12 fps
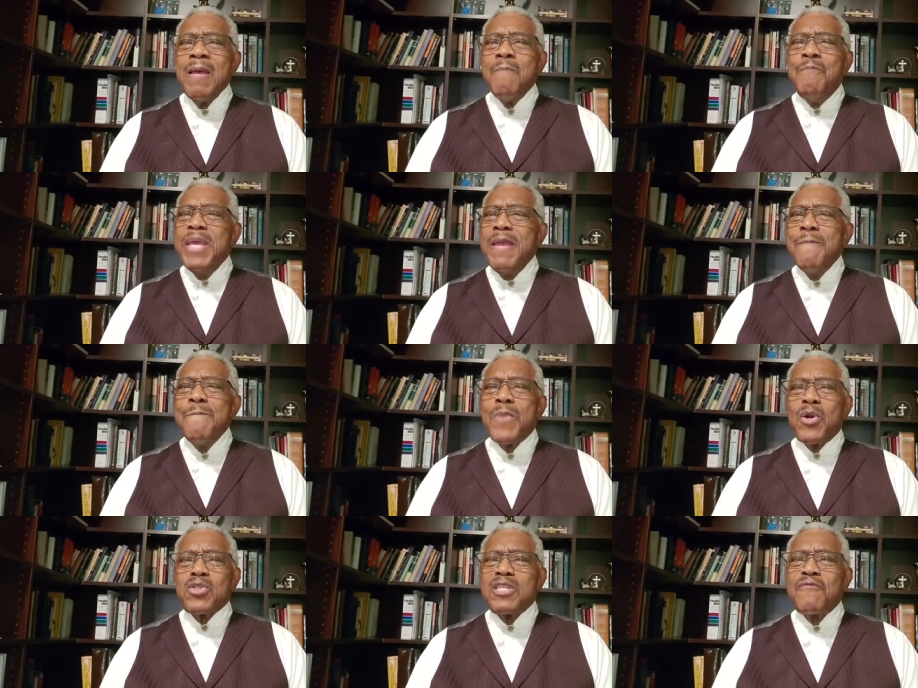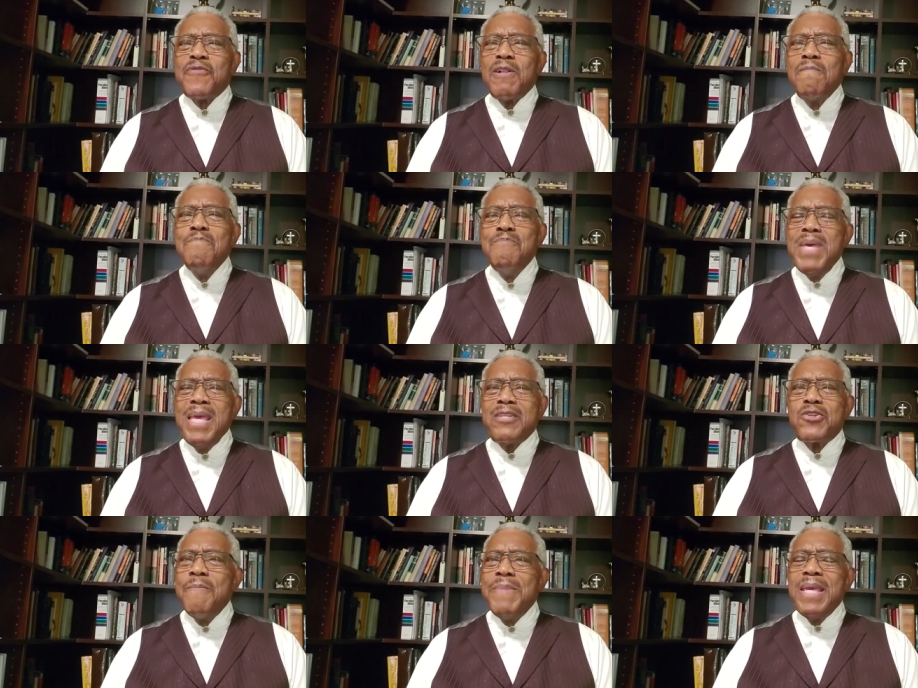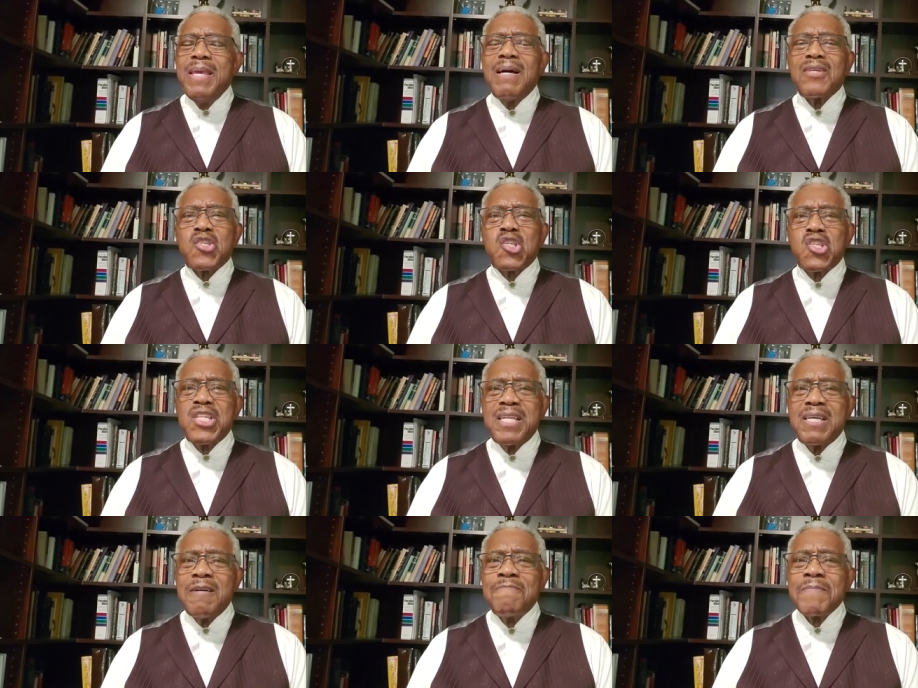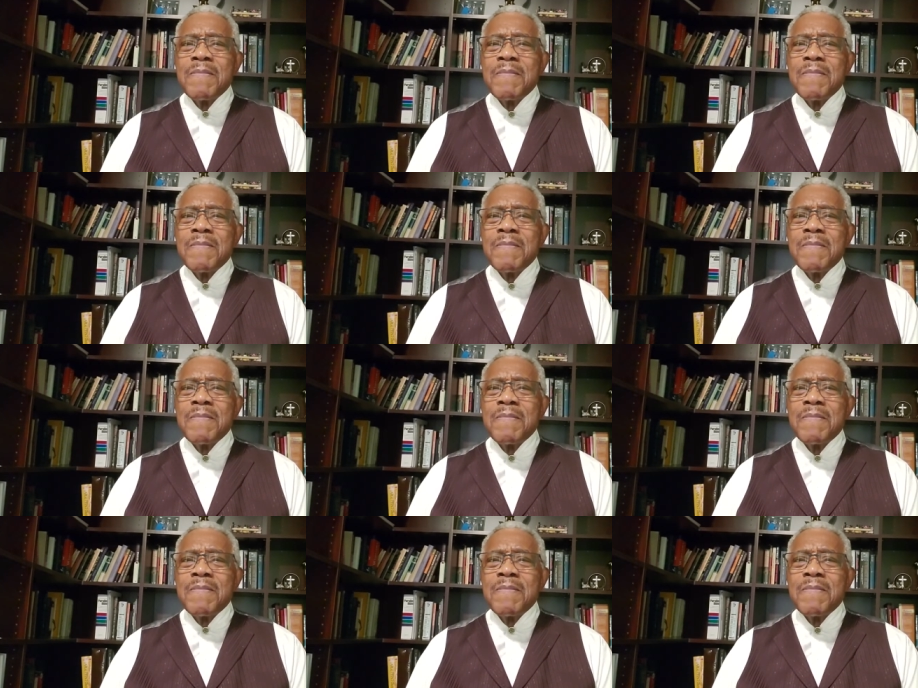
be merciful me to me, a sinner.